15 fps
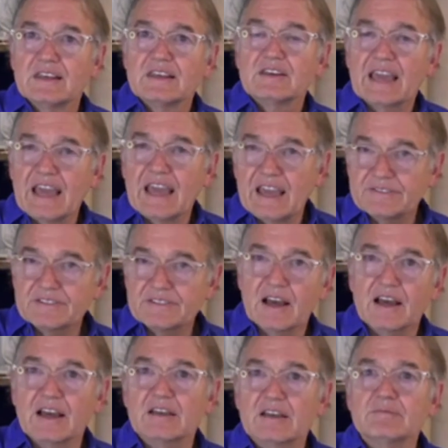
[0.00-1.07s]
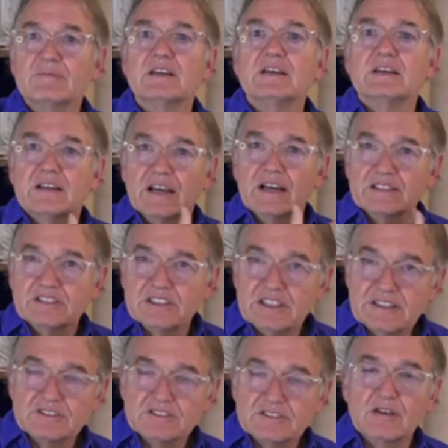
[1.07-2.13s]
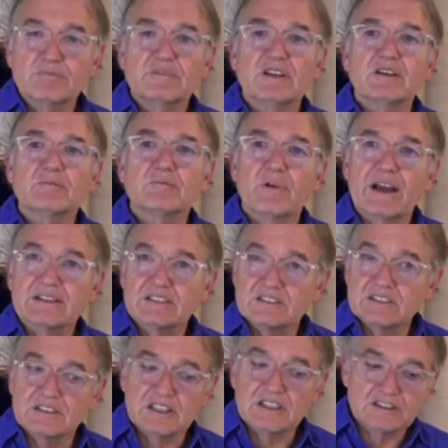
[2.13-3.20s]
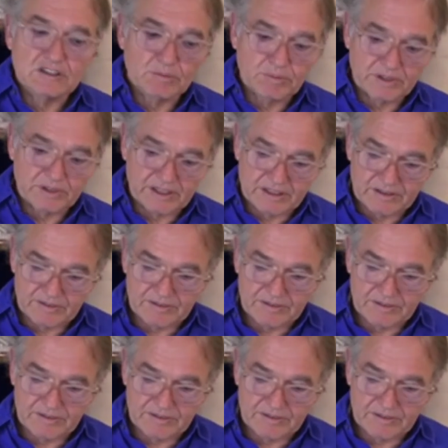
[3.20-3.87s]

cave time, achieve something, practice a discipline.